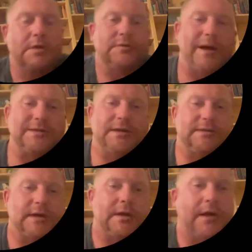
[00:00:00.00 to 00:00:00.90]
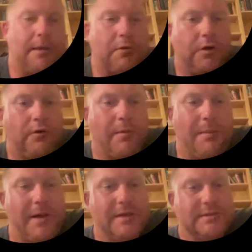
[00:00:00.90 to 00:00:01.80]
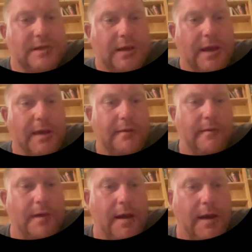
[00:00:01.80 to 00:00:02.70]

So as I said, I'm going to do my best to get